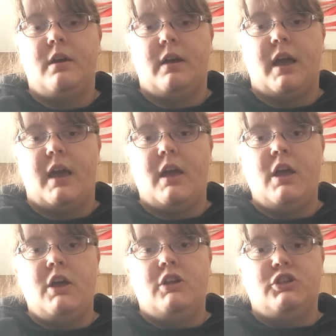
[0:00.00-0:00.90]
Okay?
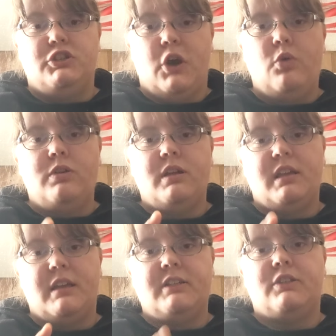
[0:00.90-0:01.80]
Don't
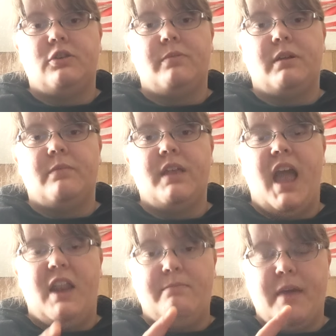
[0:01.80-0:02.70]
get stupid
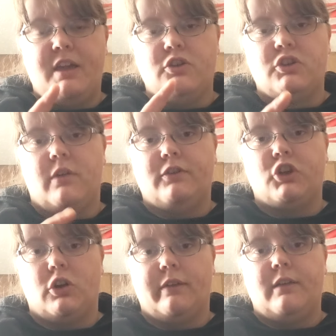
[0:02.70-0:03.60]
and make yourself a
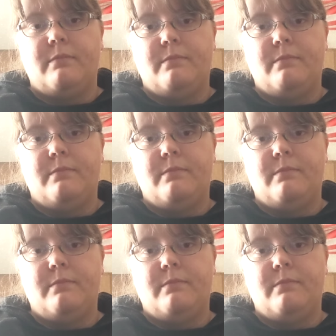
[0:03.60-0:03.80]
target.